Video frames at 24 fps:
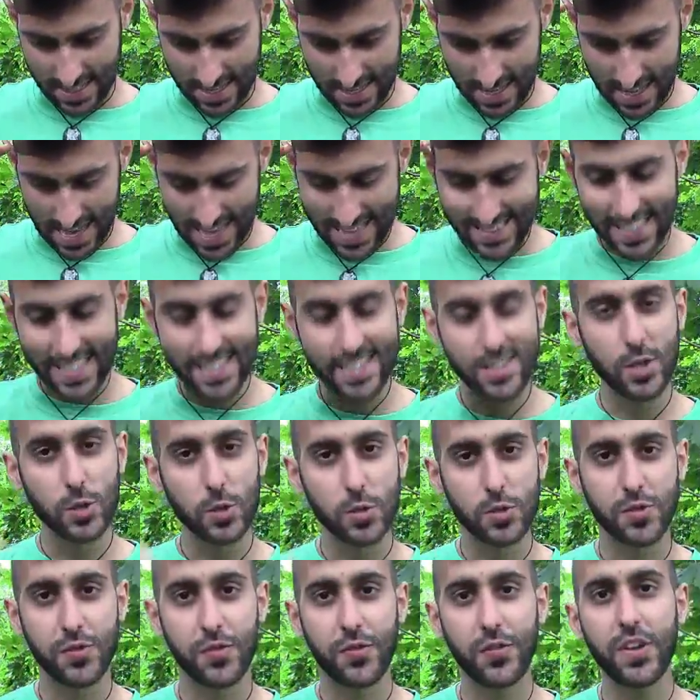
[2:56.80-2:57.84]
And then
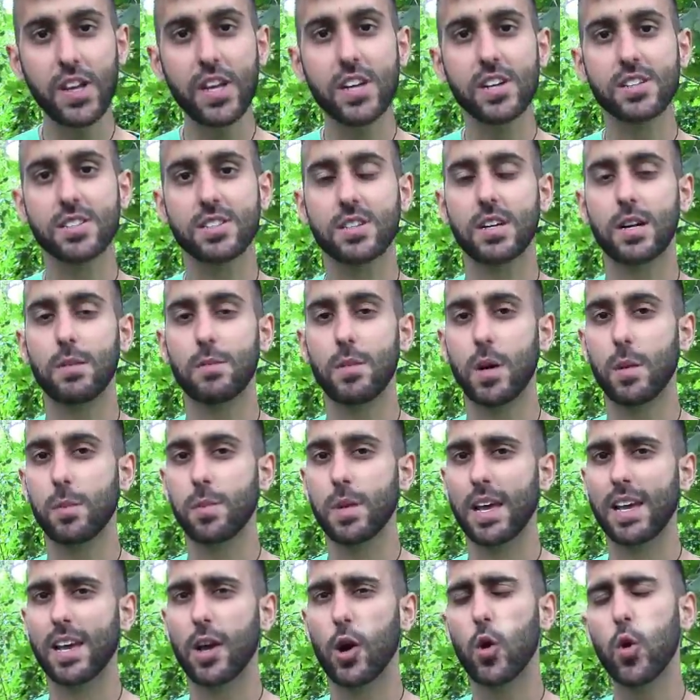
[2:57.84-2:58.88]
those fears come up,
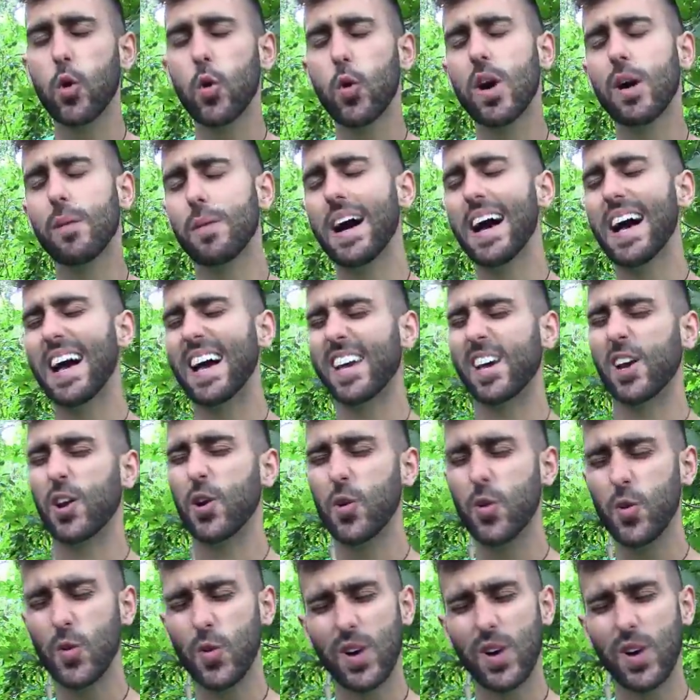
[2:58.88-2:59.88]
like, who am I? Who